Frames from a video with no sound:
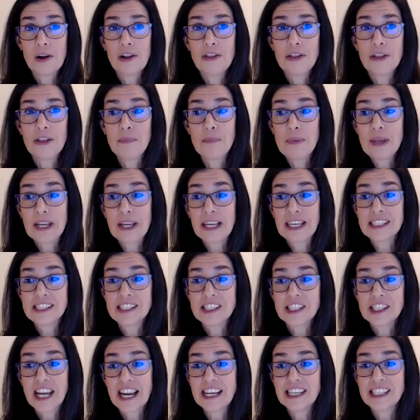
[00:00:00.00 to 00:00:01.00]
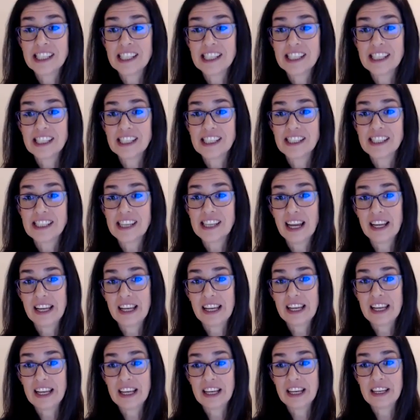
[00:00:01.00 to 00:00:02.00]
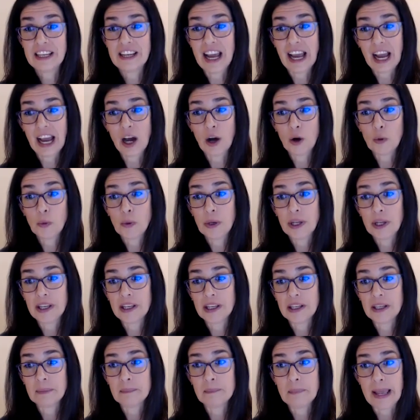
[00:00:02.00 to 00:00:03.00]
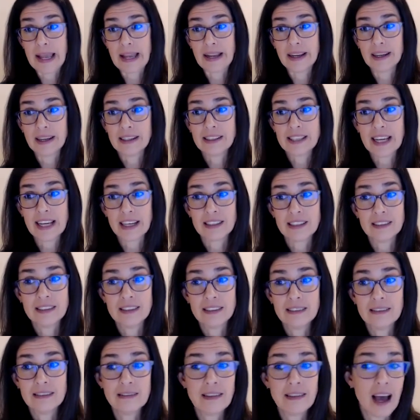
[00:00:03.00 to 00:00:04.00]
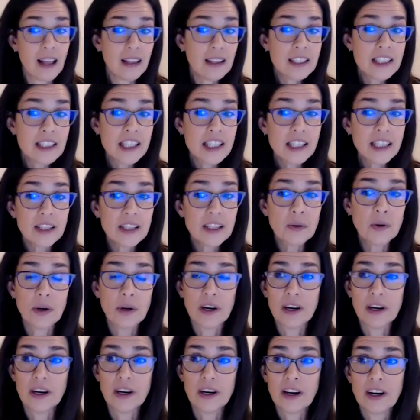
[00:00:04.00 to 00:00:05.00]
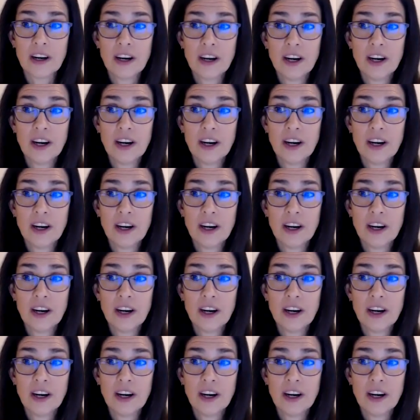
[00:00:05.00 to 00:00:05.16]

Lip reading: biggest changes in how we make technology, or?